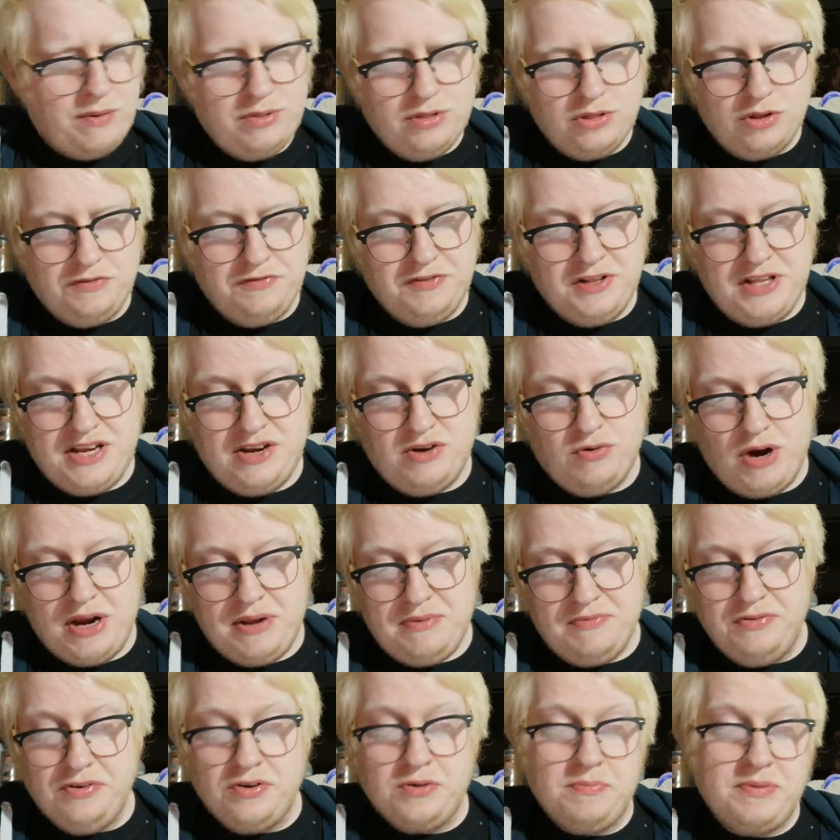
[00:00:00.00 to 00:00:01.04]
Lovely
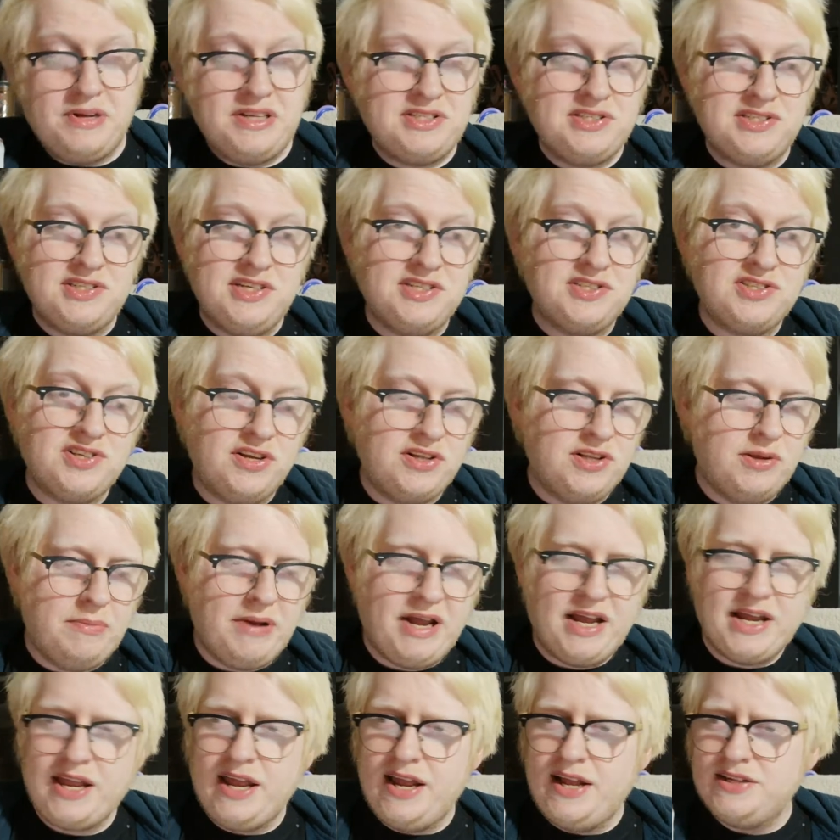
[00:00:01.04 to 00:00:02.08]
grapefruit bitterness on the
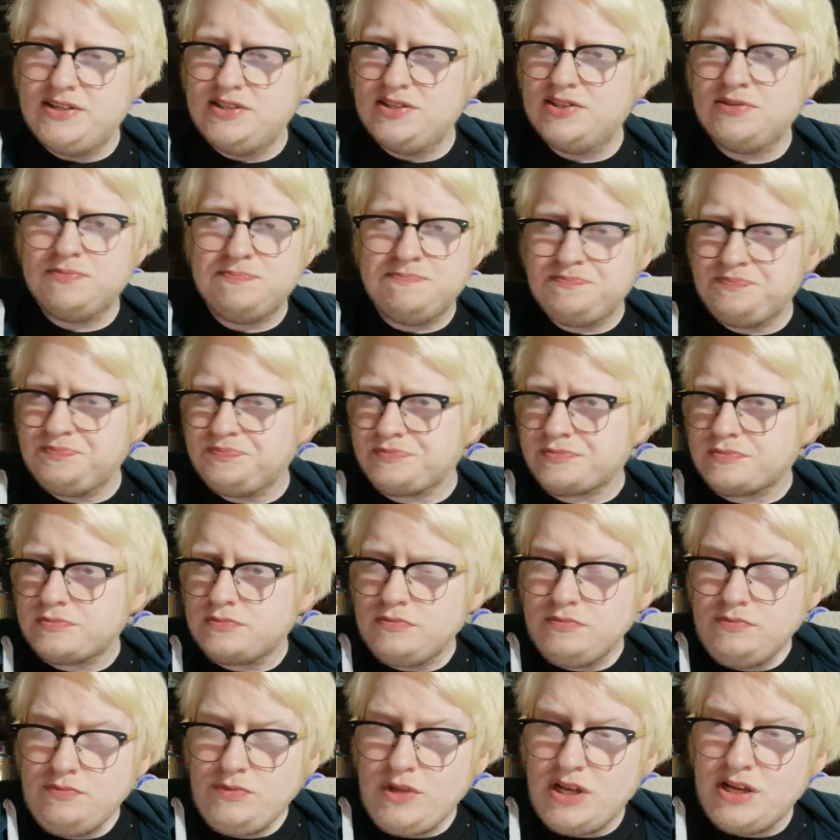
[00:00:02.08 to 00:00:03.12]
back end.
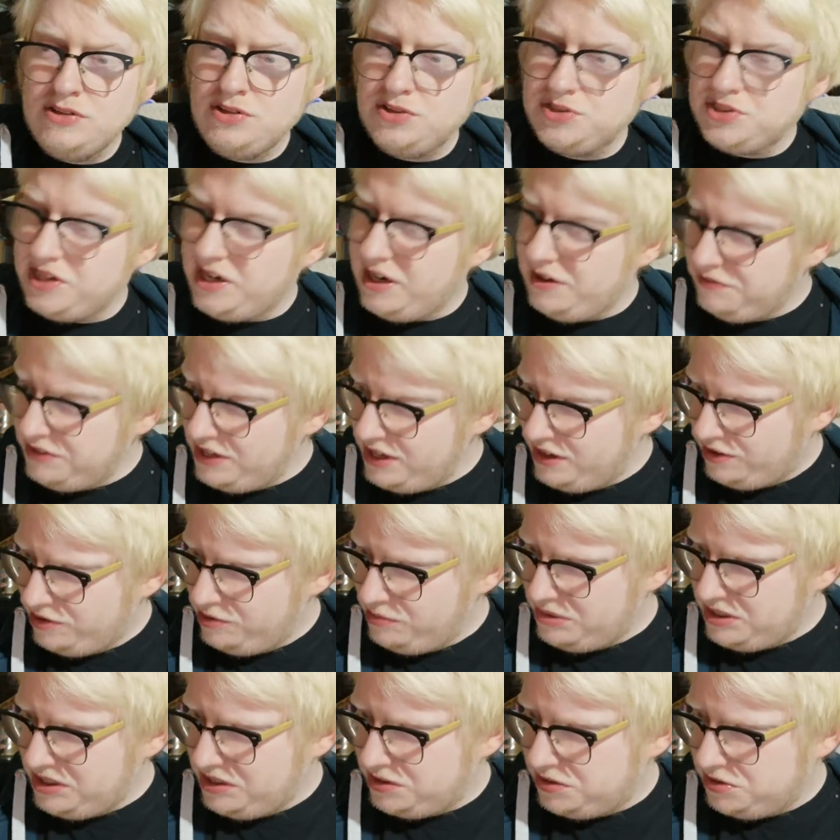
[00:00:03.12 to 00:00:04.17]
Does it have the
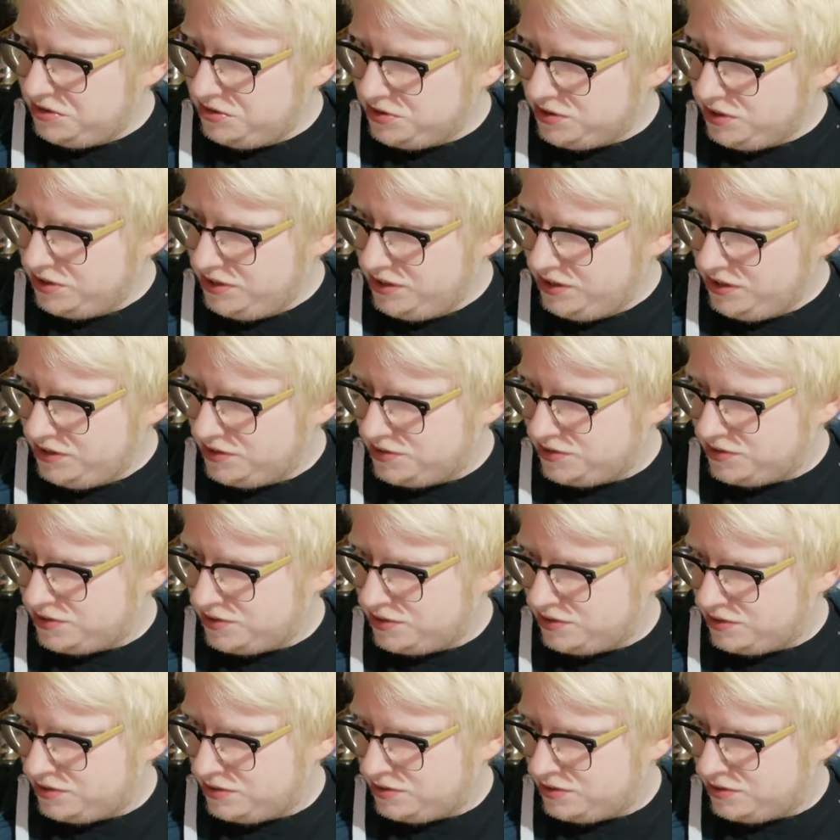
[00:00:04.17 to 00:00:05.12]
IBUs on this?